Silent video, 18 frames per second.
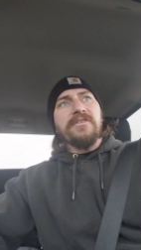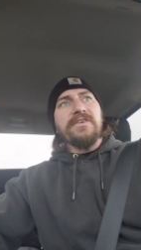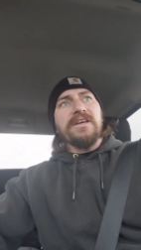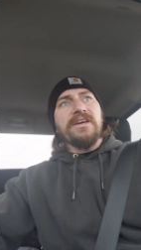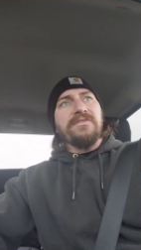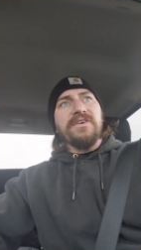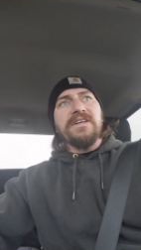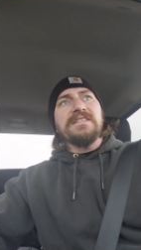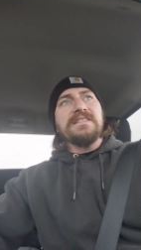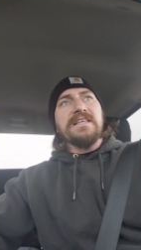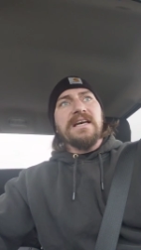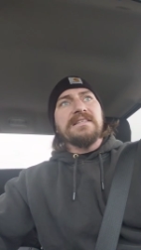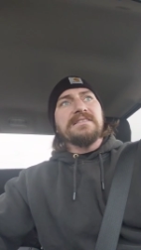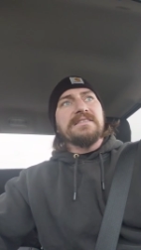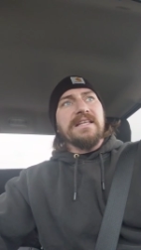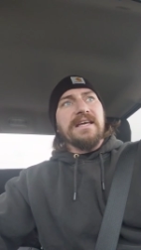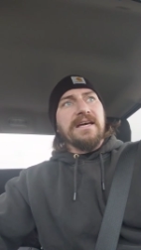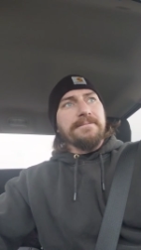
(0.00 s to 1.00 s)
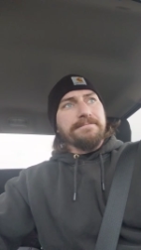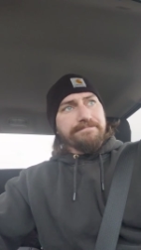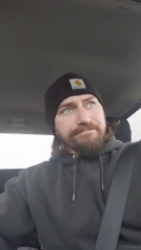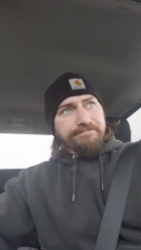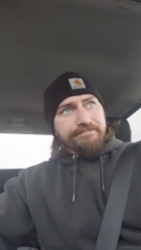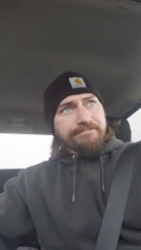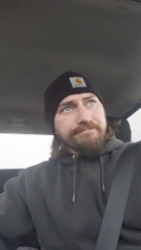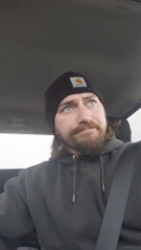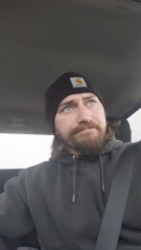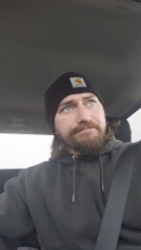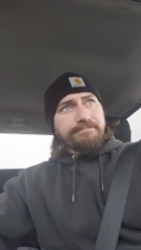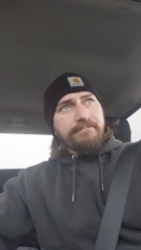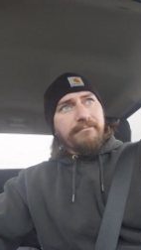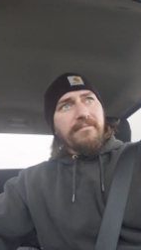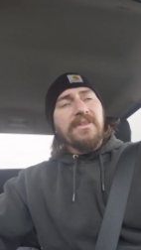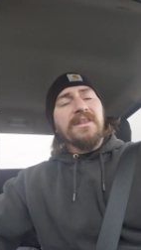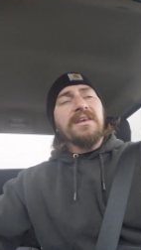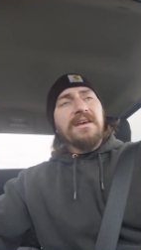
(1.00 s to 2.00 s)
If he says that
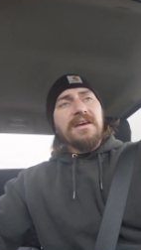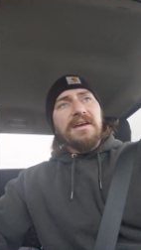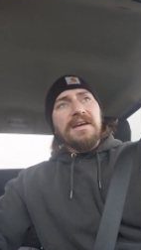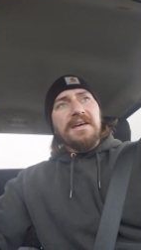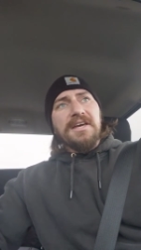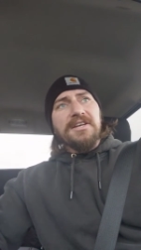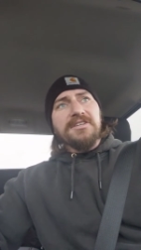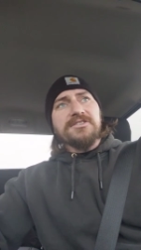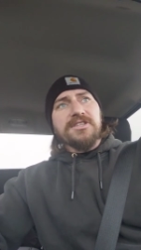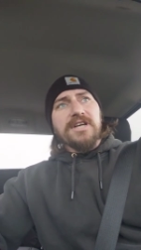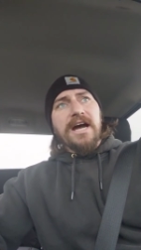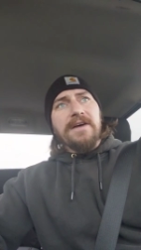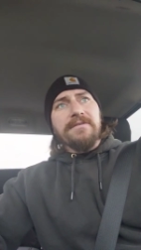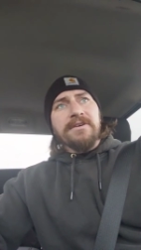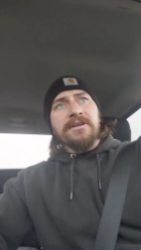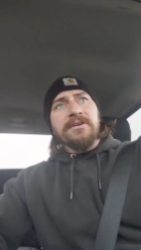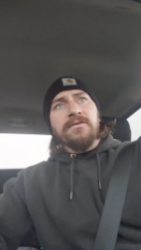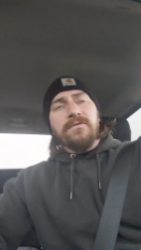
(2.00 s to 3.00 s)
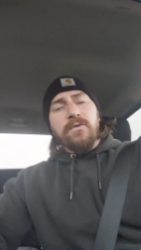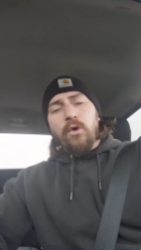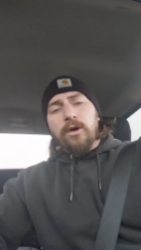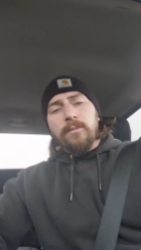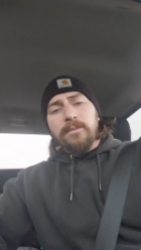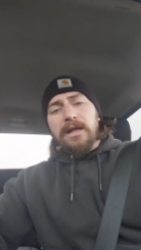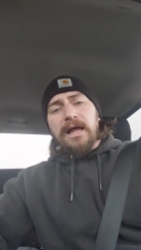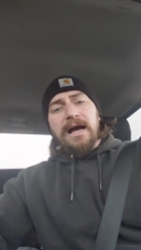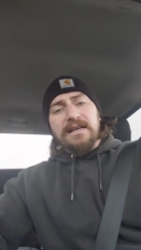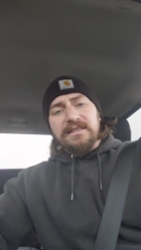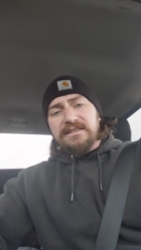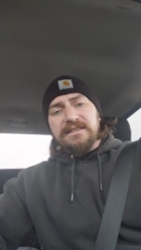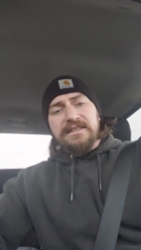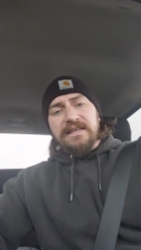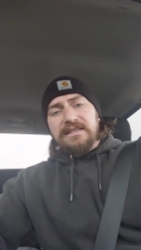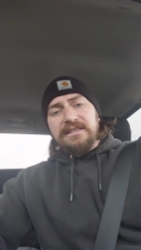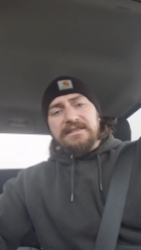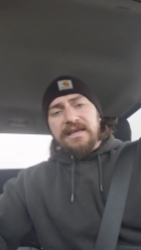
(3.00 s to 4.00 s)
he's driving 4 blocks
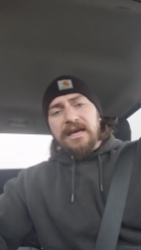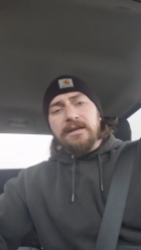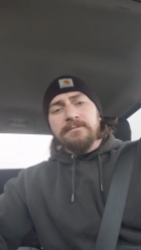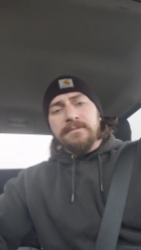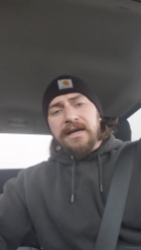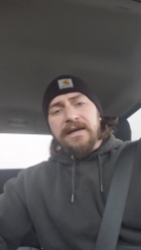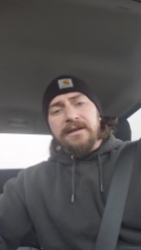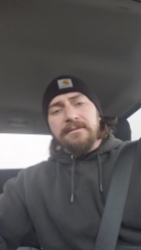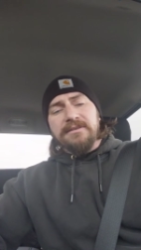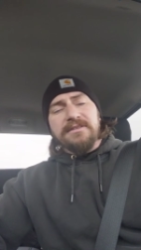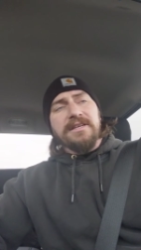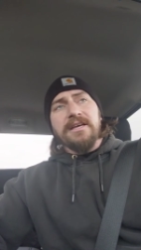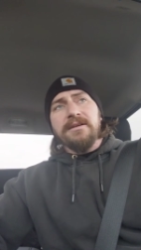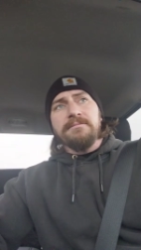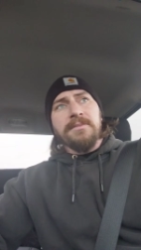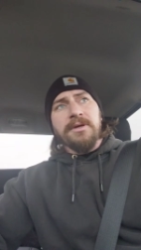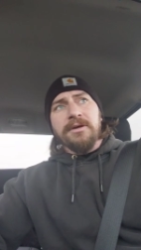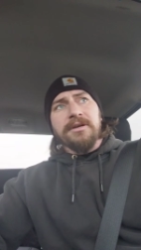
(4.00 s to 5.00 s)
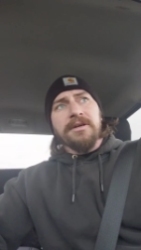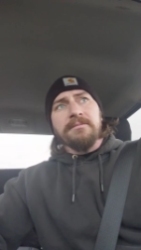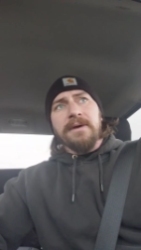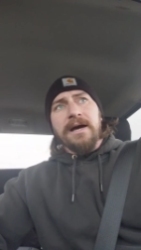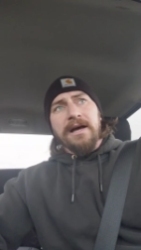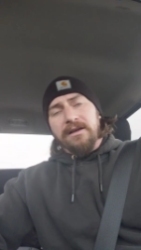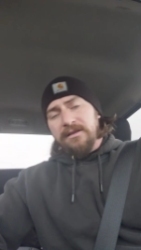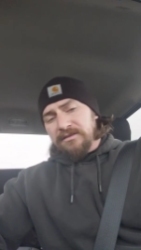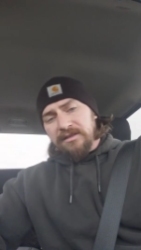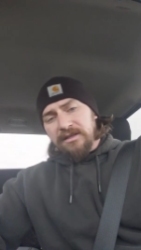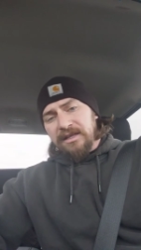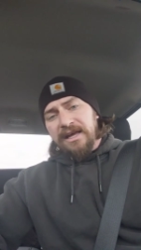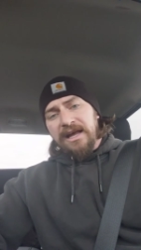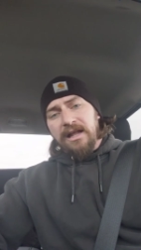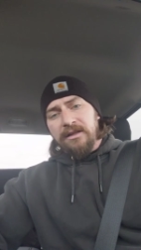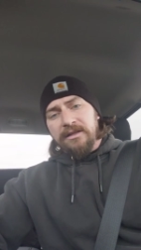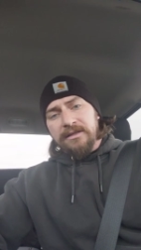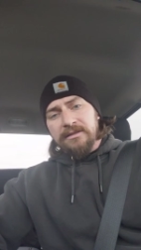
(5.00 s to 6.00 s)
and getting 10 million miles to the
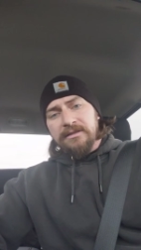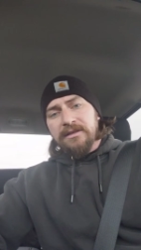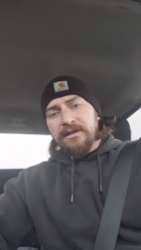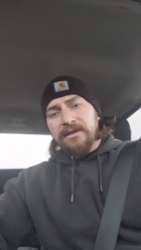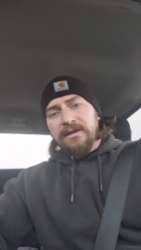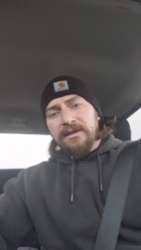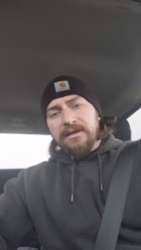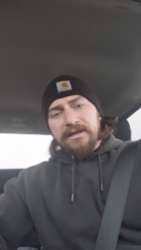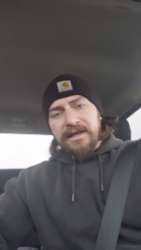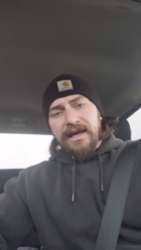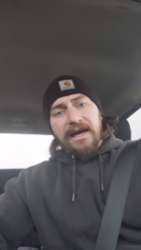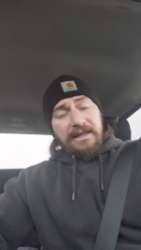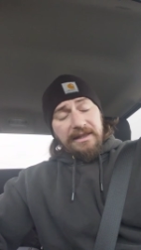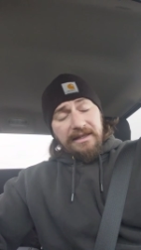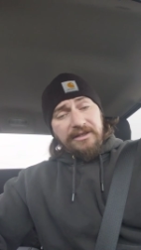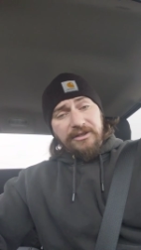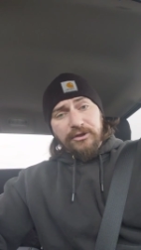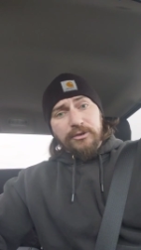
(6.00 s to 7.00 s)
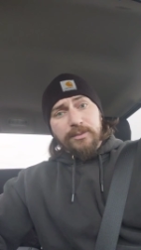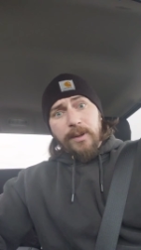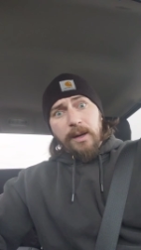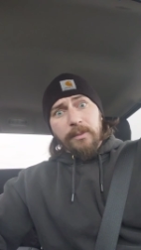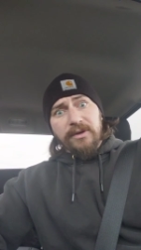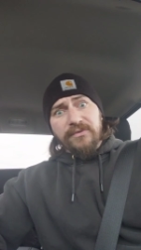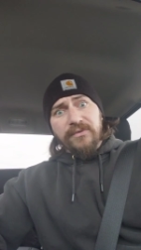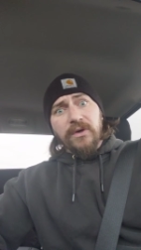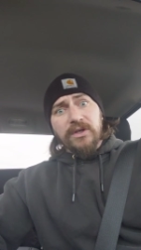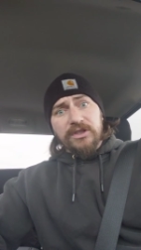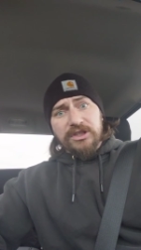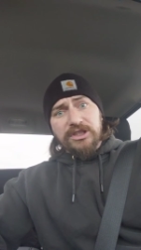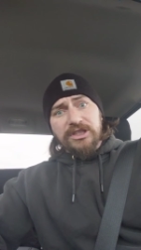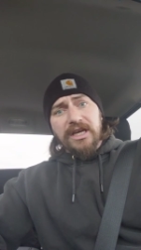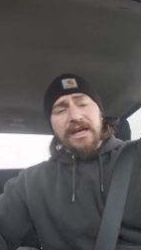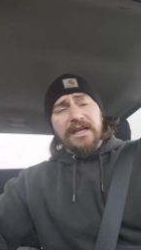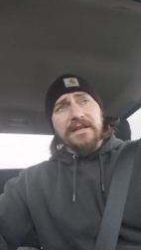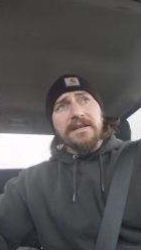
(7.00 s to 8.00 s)
gallon, yeah, the dude's probably full of
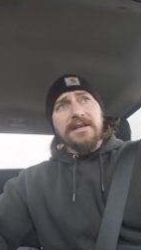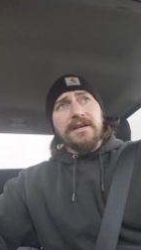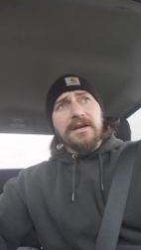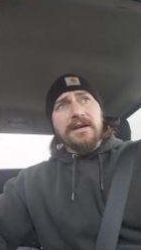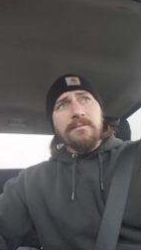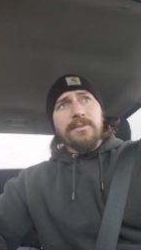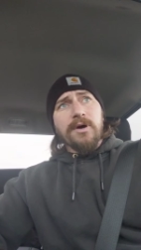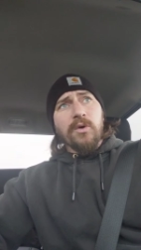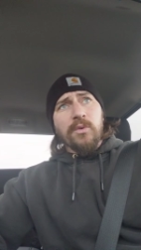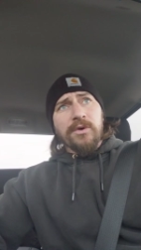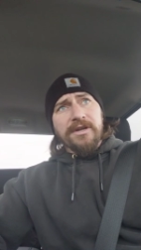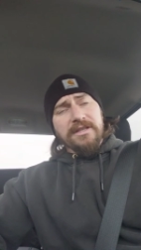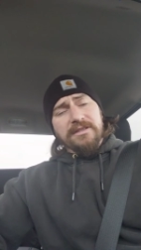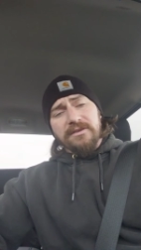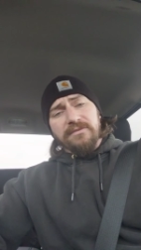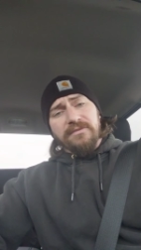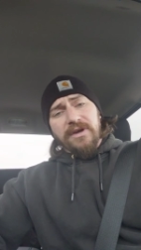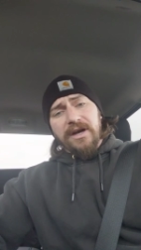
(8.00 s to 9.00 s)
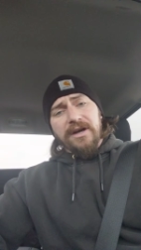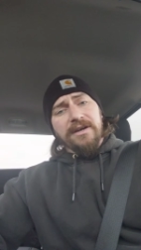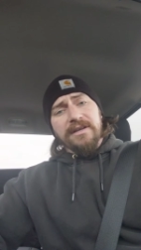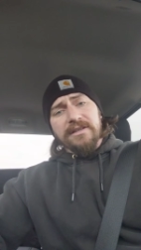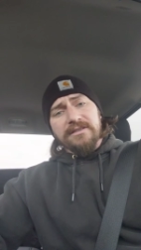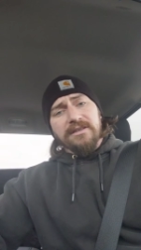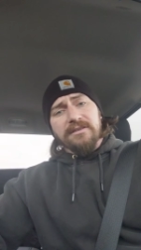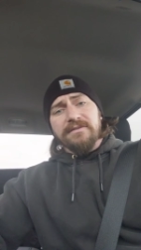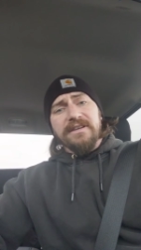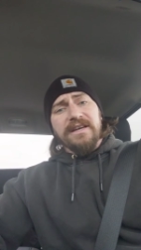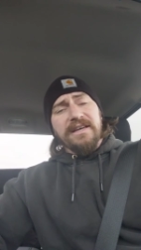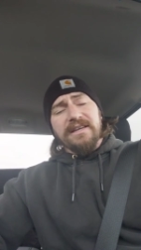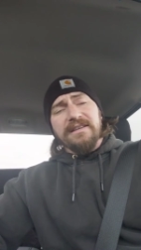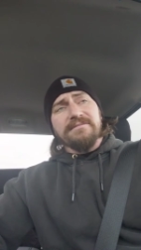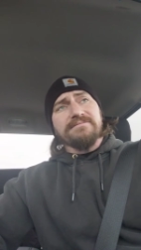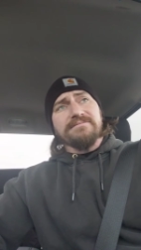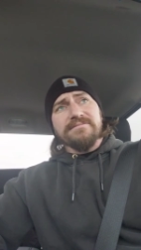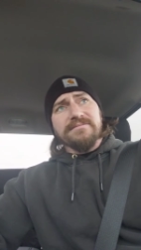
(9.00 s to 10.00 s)
shit. But when it's a variance of
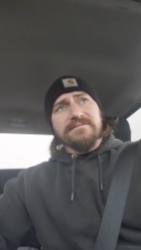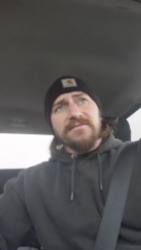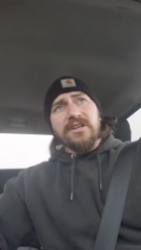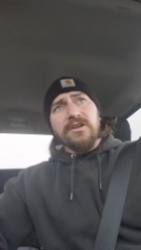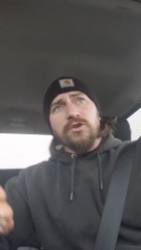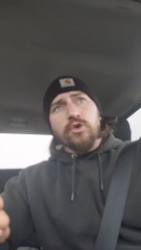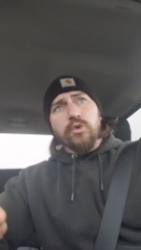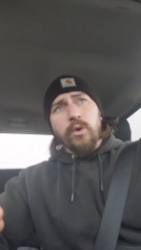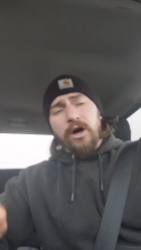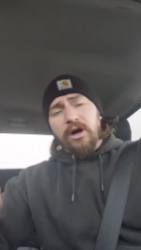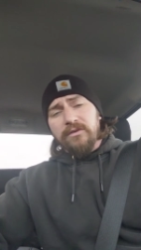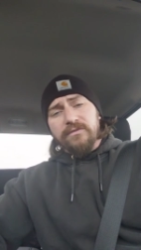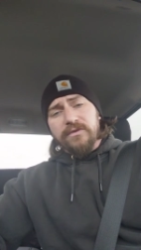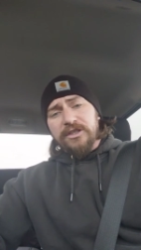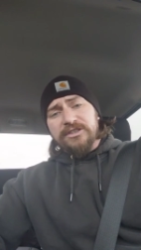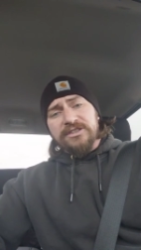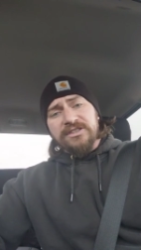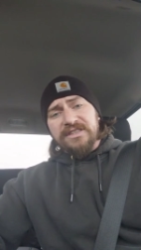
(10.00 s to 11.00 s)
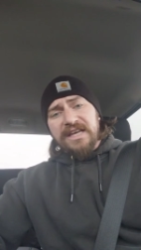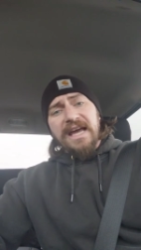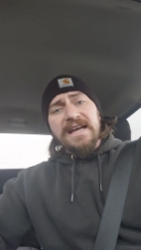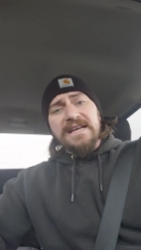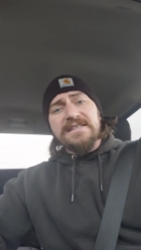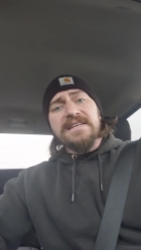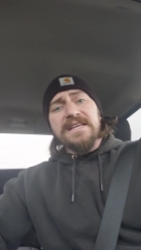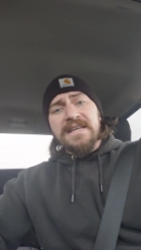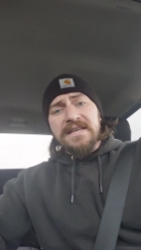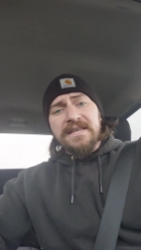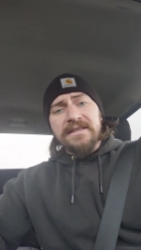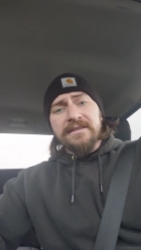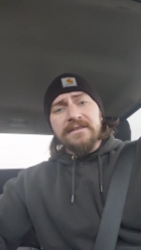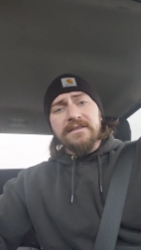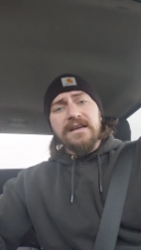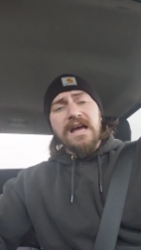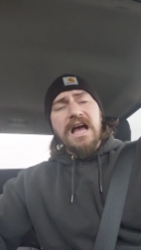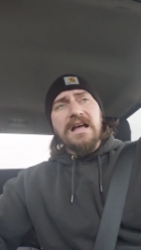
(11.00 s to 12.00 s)
like 12 versus 18,
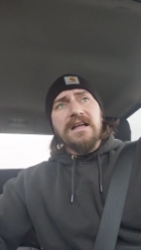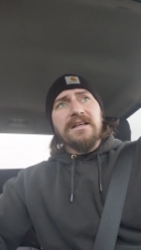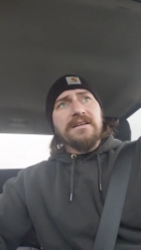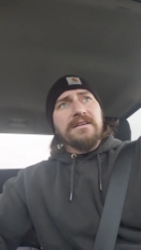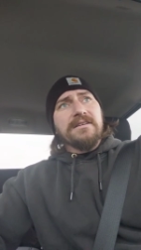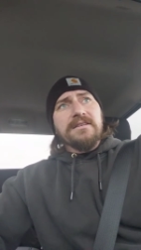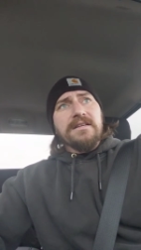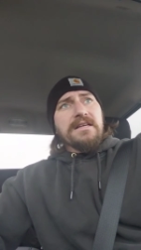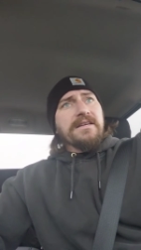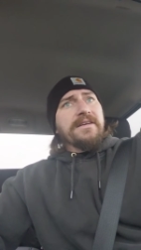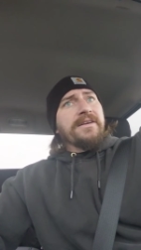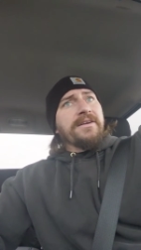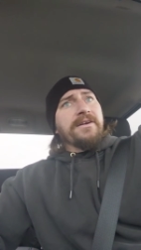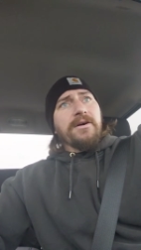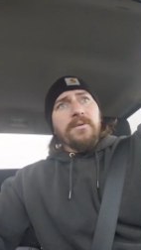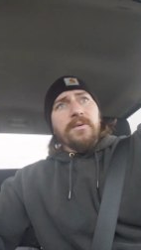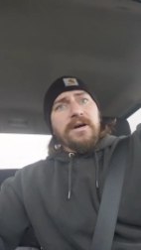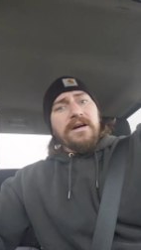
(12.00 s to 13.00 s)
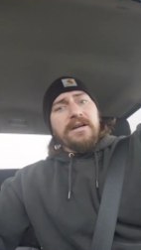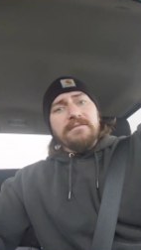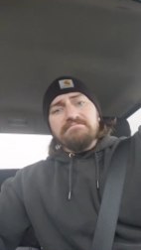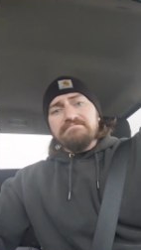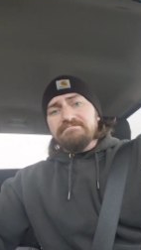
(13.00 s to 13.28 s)
you know what?